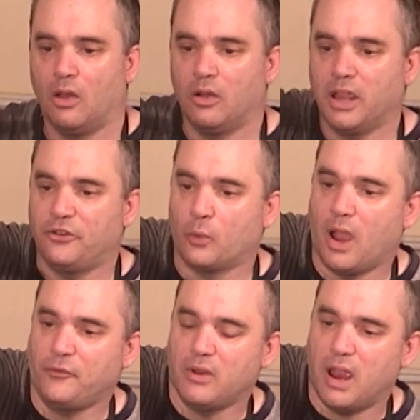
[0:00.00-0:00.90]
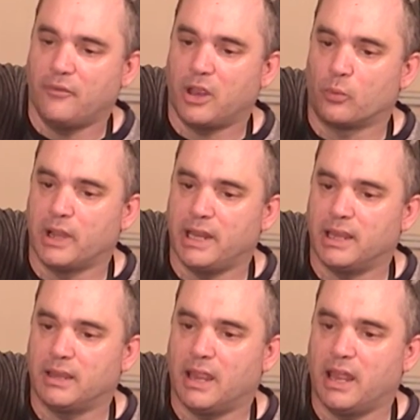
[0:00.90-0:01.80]
Okay, so after you have that
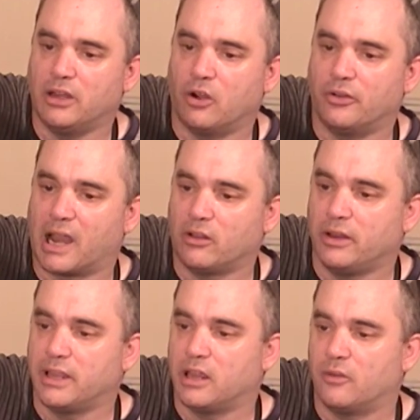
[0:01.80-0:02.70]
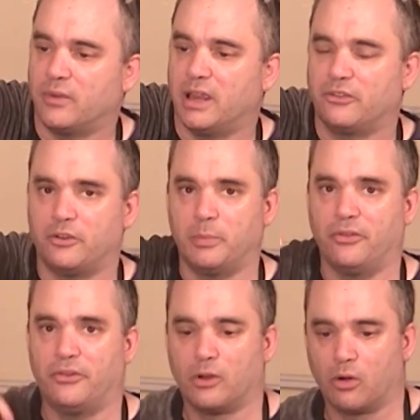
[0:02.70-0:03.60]
reading and your dial indicator phase has been
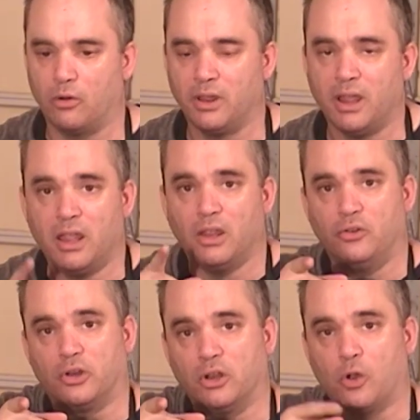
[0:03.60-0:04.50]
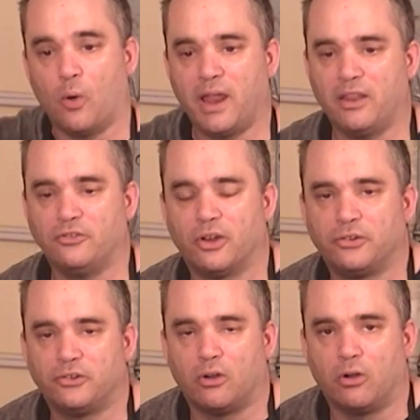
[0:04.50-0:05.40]
zeroed, you can go ahead and
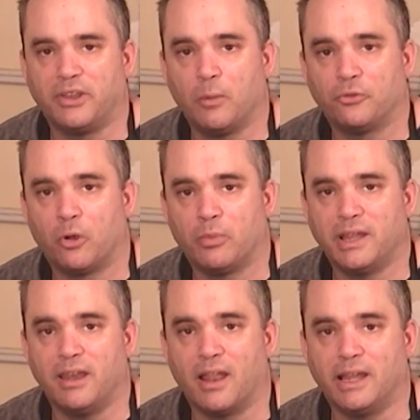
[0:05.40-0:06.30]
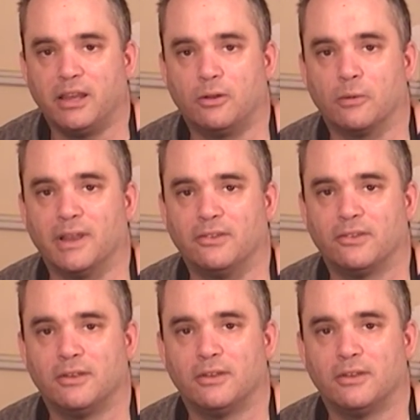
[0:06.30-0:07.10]
adjust your table saw blade to 90 degrees.